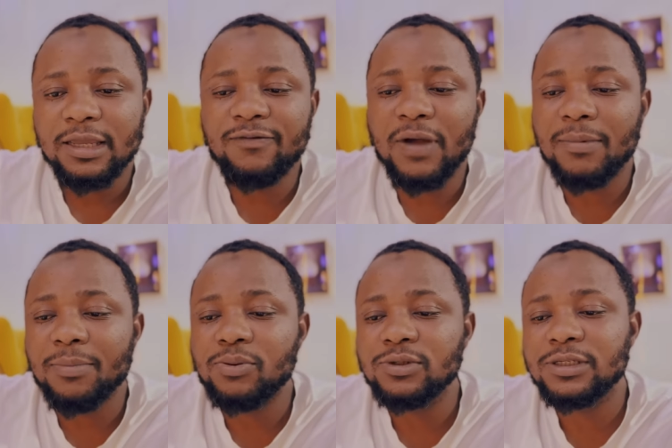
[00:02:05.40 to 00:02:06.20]
If I
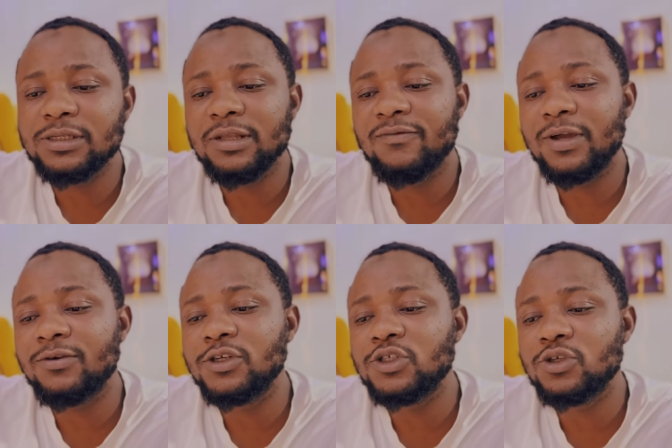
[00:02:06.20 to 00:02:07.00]
may put it in a
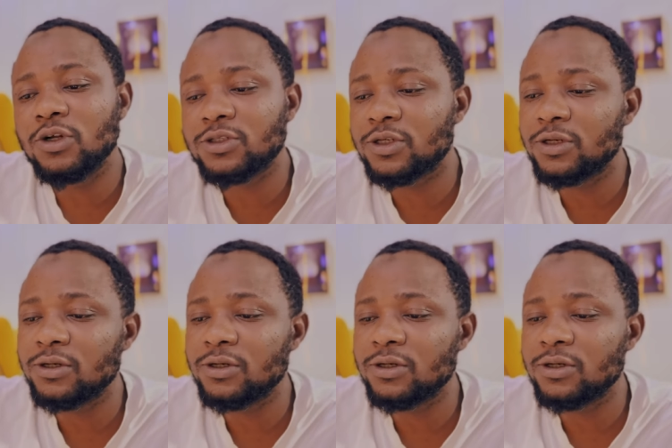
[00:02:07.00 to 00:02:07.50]
very short